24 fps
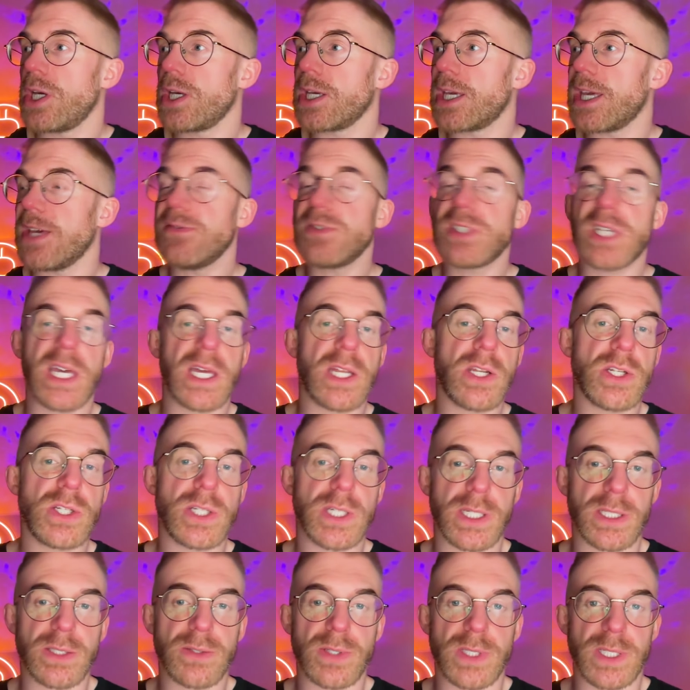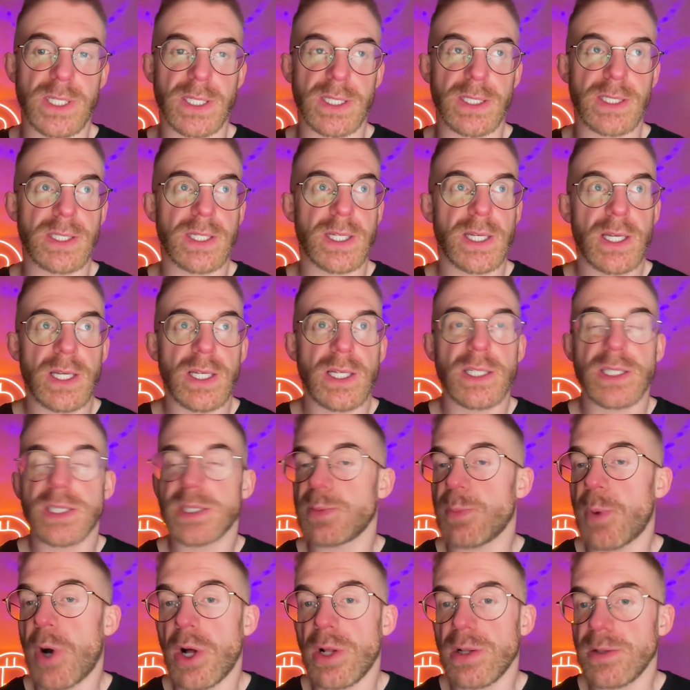gives energy to these
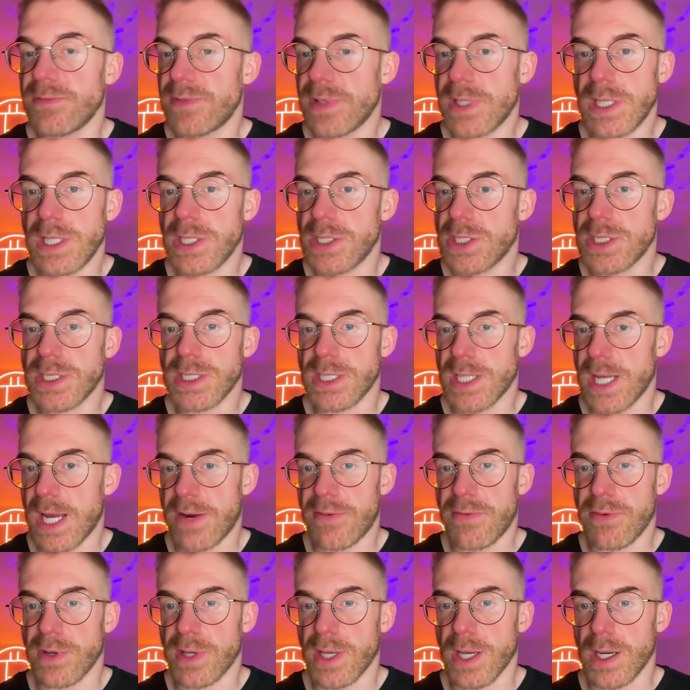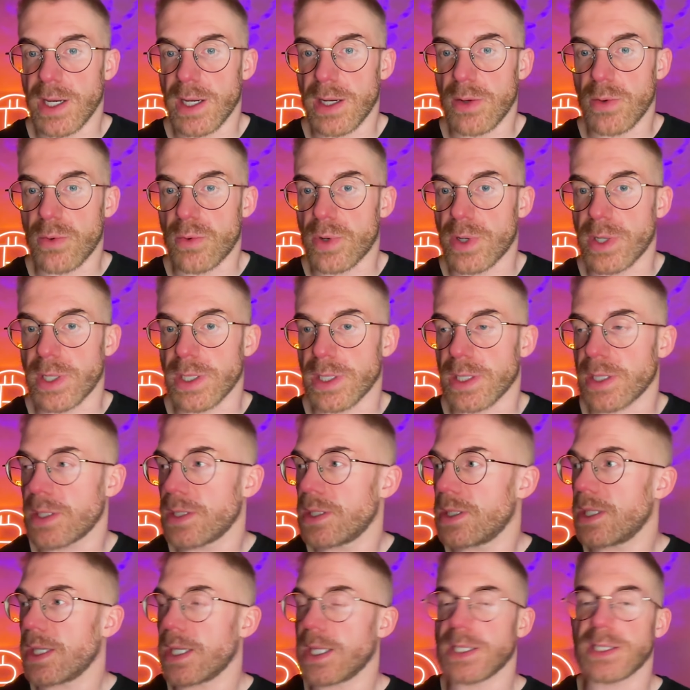small villages in Africa or in,
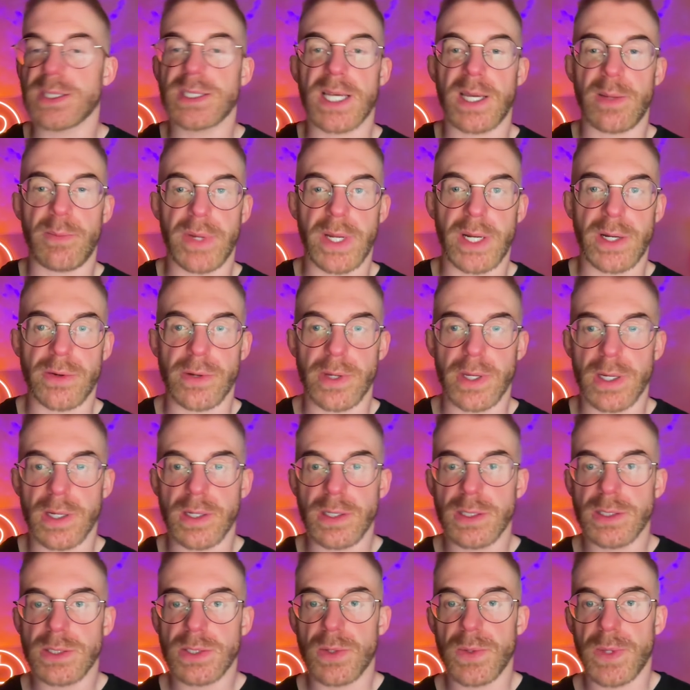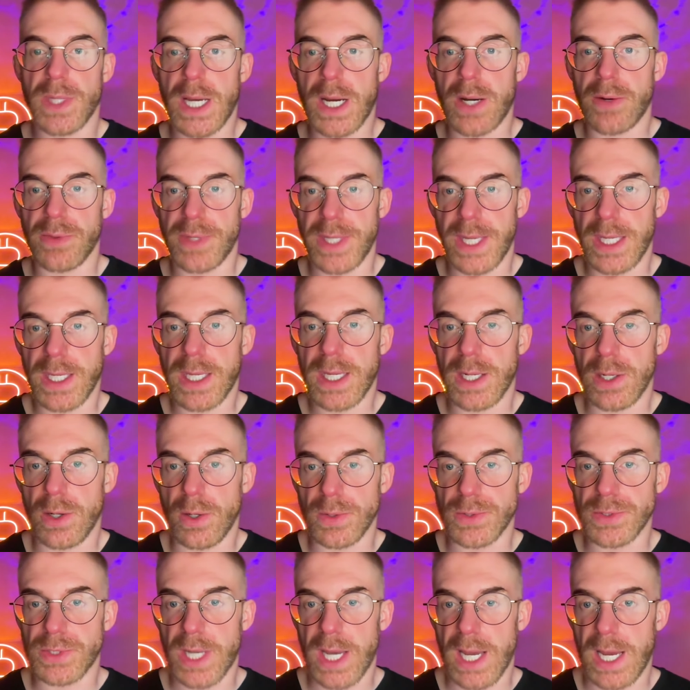in Siberia. So now they can
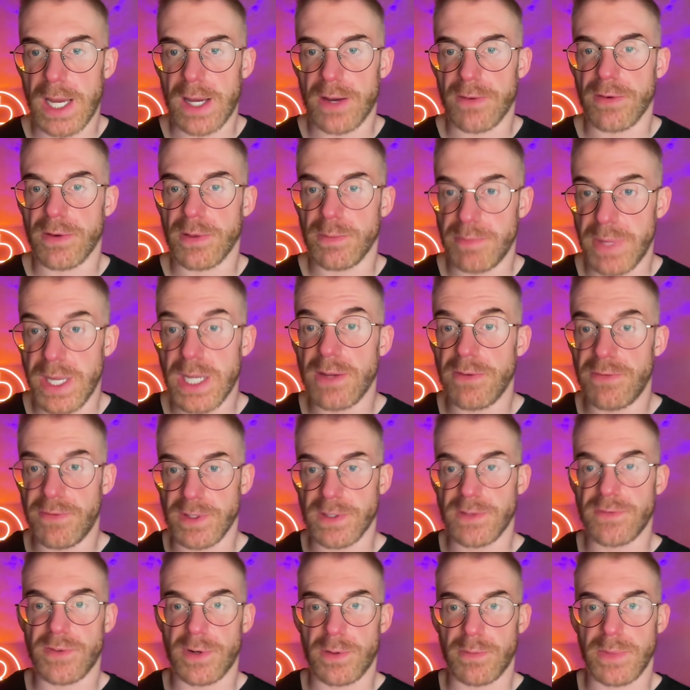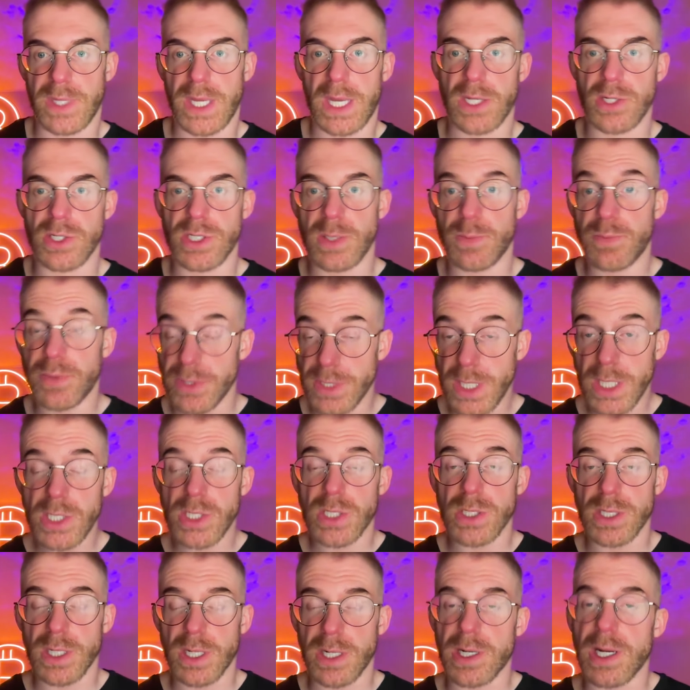also have benefit from the energy
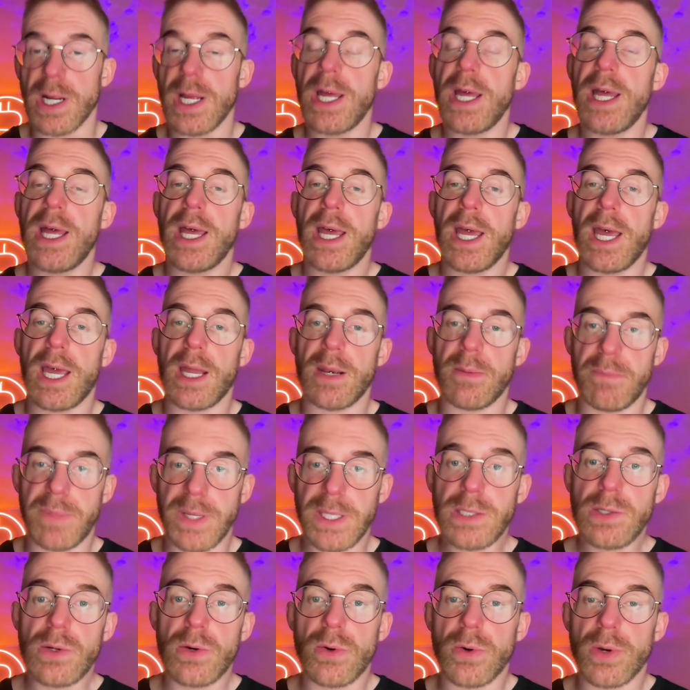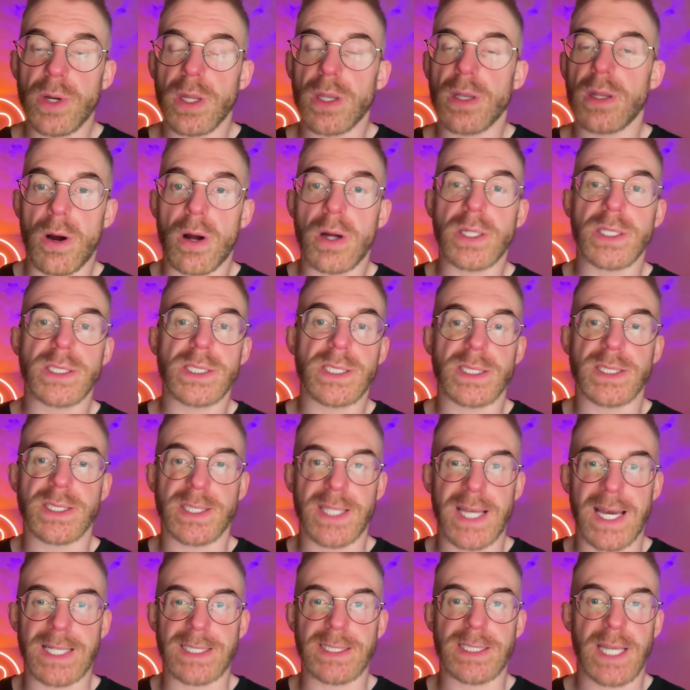production there. And Bitcoin harnesses
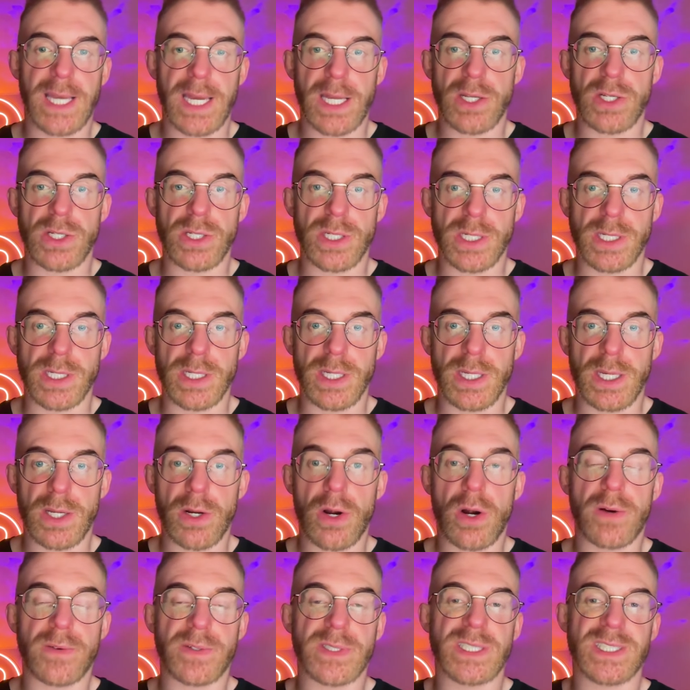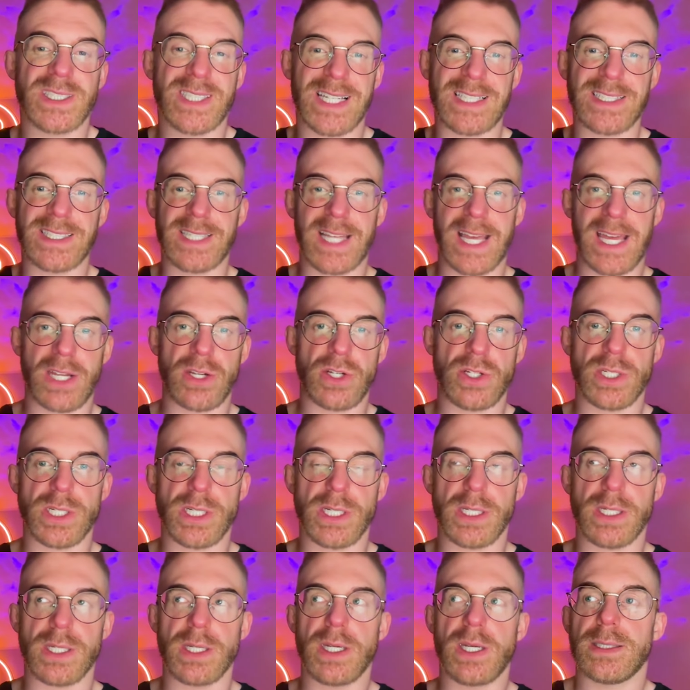that energy. It harvests that
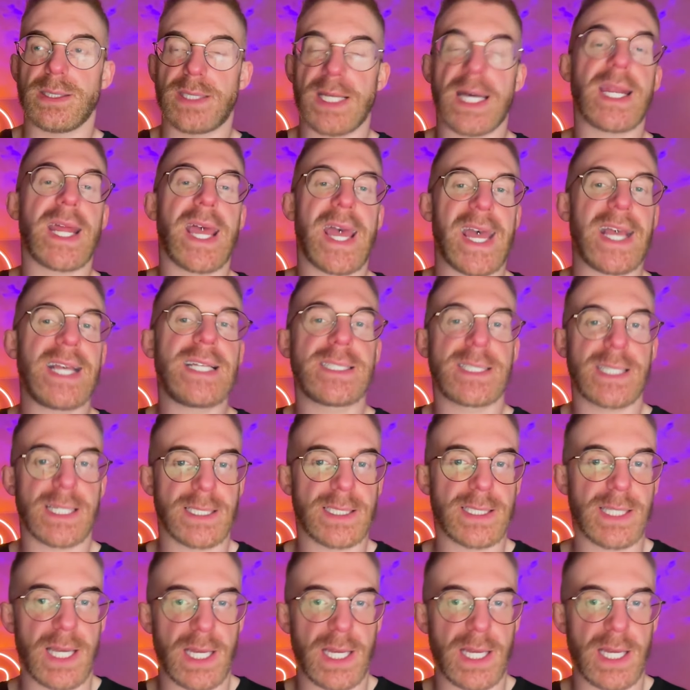energy, that excess